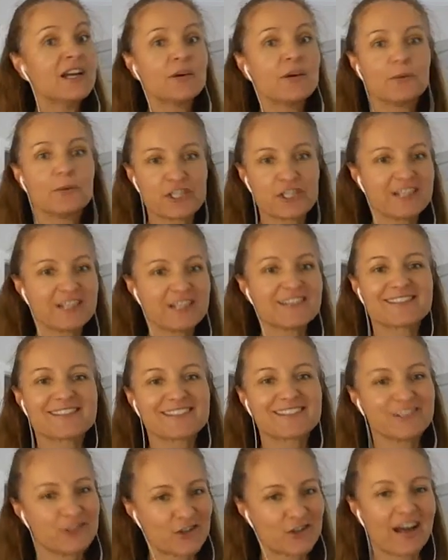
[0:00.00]
which is
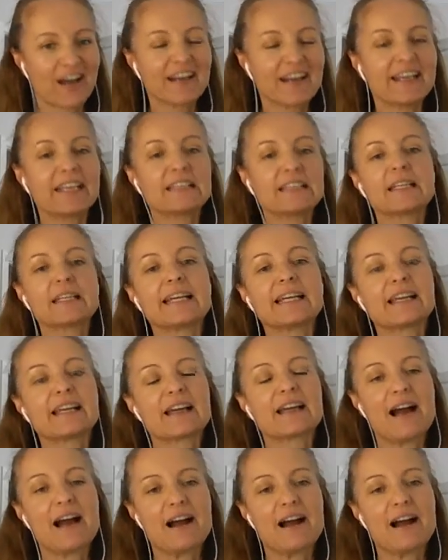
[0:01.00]
dry needling,